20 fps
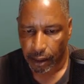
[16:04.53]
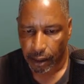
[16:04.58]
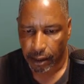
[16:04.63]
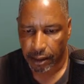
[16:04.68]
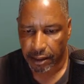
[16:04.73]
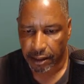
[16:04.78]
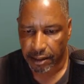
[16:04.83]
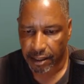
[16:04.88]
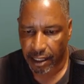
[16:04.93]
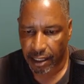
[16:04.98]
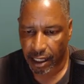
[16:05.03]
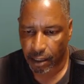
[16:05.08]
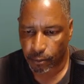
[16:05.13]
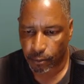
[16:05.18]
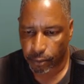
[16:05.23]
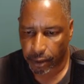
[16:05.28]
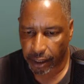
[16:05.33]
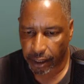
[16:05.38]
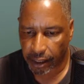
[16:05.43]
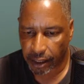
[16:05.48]
It is now
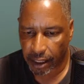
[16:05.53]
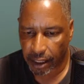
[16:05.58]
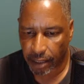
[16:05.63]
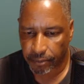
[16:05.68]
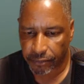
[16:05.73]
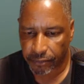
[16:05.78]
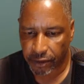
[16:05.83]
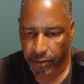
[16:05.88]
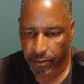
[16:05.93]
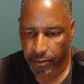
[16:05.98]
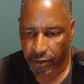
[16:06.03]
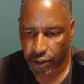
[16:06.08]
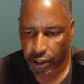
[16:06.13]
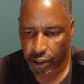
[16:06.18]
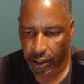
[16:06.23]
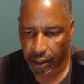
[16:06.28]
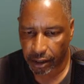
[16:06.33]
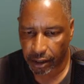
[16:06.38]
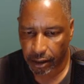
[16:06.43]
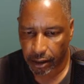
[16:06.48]
bringing up the
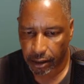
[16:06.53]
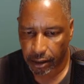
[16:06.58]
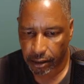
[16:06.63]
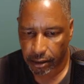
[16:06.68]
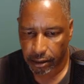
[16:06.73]
machine.